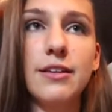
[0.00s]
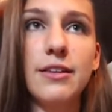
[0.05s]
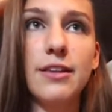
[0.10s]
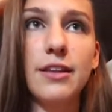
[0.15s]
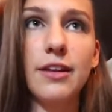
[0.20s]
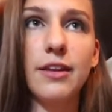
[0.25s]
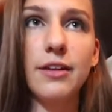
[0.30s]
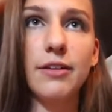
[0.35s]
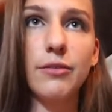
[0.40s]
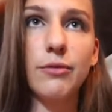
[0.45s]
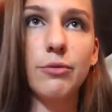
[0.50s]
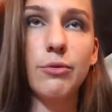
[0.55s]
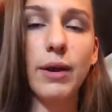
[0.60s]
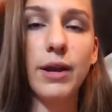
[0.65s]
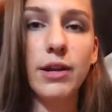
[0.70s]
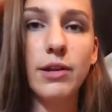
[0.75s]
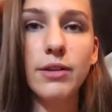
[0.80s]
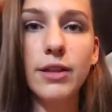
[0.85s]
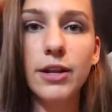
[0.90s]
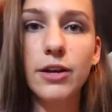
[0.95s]
the
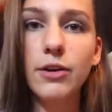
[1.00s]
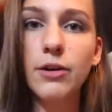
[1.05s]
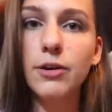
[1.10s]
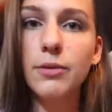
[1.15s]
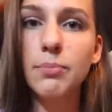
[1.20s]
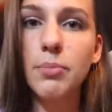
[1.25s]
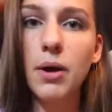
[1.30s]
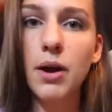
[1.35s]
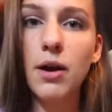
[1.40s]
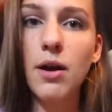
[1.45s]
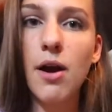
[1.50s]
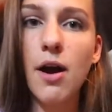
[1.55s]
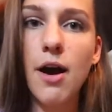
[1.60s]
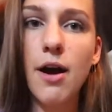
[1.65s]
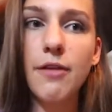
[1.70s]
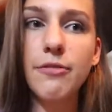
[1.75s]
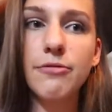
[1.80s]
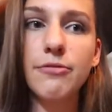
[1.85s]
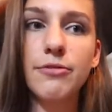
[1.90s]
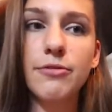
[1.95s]
regulator part
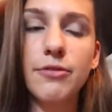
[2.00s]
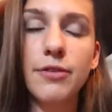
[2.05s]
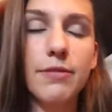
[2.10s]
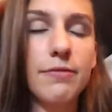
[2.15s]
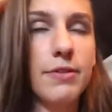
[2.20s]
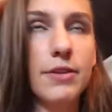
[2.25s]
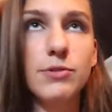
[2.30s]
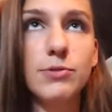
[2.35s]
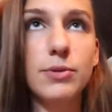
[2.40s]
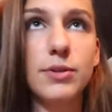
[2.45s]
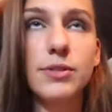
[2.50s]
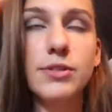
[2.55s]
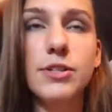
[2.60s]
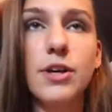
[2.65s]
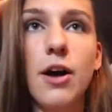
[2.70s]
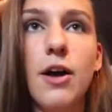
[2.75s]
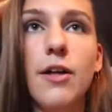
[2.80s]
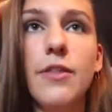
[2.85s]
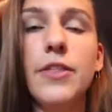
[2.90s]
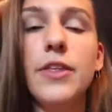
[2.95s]
off, if that's what it's
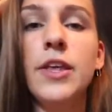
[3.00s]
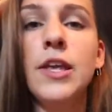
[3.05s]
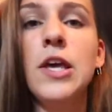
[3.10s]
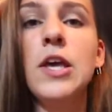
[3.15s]
called.